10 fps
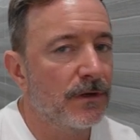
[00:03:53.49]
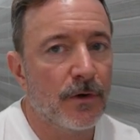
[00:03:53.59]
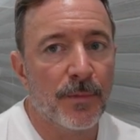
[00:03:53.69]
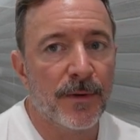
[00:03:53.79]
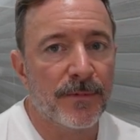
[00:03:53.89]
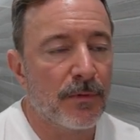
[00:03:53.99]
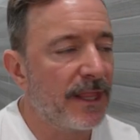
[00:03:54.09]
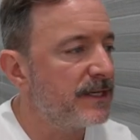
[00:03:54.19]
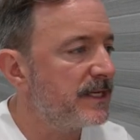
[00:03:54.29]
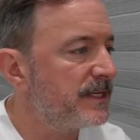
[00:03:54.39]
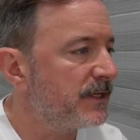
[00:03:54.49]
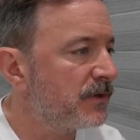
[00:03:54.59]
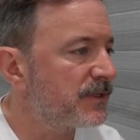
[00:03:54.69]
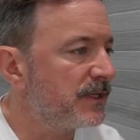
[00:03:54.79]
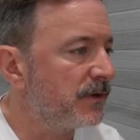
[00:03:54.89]
open up the plan
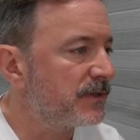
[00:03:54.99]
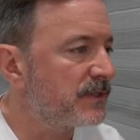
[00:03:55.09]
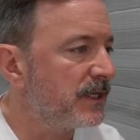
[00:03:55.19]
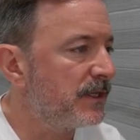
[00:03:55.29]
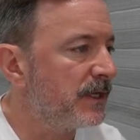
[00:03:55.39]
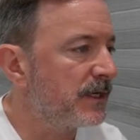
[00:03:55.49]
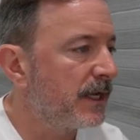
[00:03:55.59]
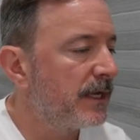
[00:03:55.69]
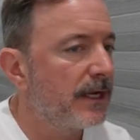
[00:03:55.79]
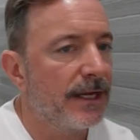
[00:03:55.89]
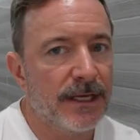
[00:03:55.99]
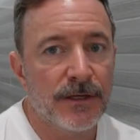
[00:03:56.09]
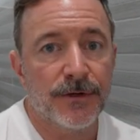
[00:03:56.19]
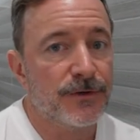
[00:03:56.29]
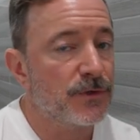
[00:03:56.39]
details, and you can see that,
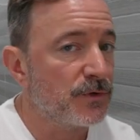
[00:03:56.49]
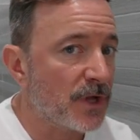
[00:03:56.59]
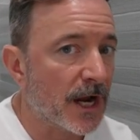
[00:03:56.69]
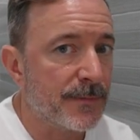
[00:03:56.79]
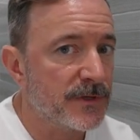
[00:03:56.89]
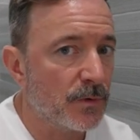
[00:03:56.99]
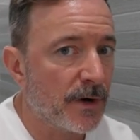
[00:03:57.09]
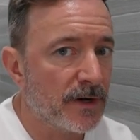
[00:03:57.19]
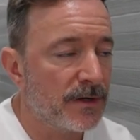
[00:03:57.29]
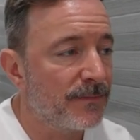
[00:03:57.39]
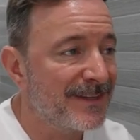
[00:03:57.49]
again, there's no documents required.